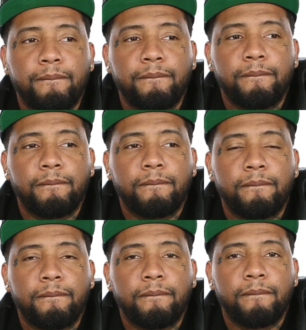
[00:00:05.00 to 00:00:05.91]
How big of
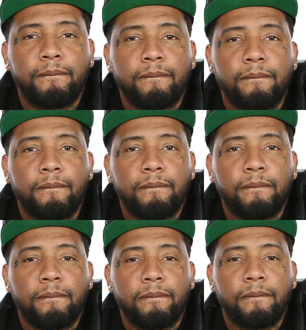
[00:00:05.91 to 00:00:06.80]
a smoker are
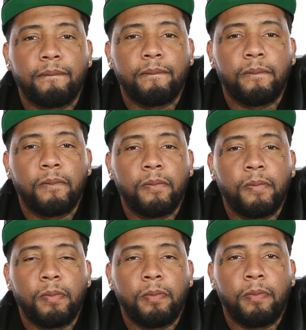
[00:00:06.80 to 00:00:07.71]
you,
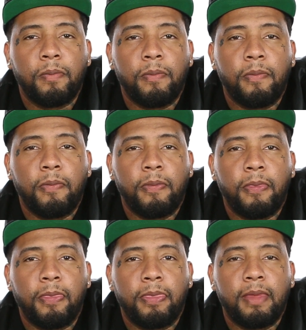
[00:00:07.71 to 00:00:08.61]
marijuana
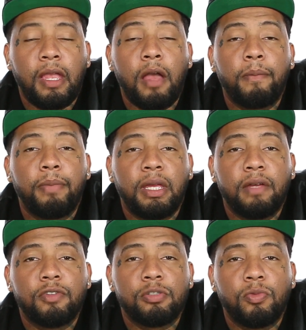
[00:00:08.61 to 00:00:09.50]
wise? How big
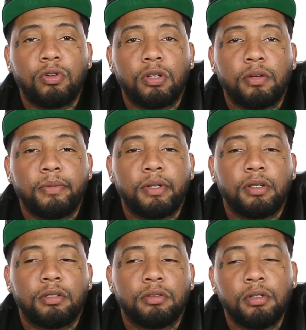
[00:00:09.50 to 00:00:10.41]
of a smoker am I?
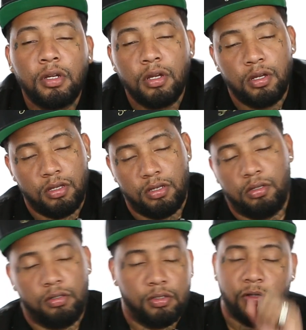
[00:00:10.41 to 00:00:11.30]
Yeah.
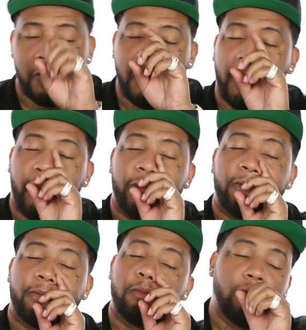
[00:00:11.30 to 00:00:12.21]

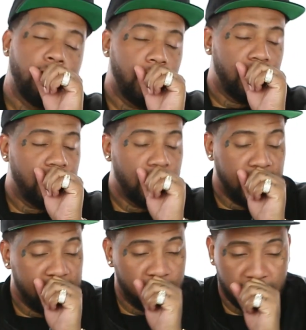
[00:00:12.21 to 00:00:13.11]
Um,
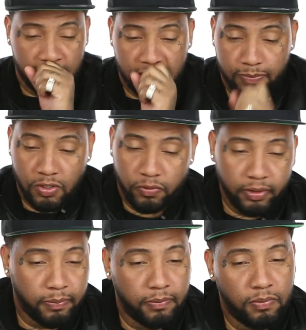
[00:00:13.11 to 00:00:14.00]
I don't just smoke
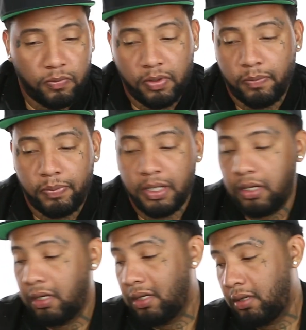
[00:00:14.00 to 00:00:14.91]
re-
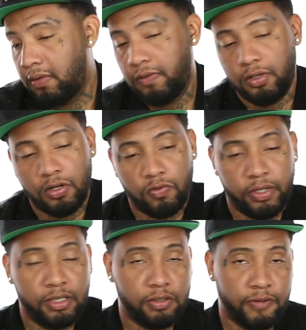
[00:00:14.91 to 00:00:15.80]
repeatedly for no
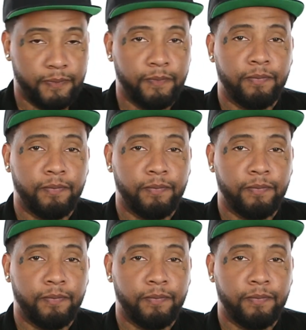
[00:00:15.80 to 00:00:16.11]
reason.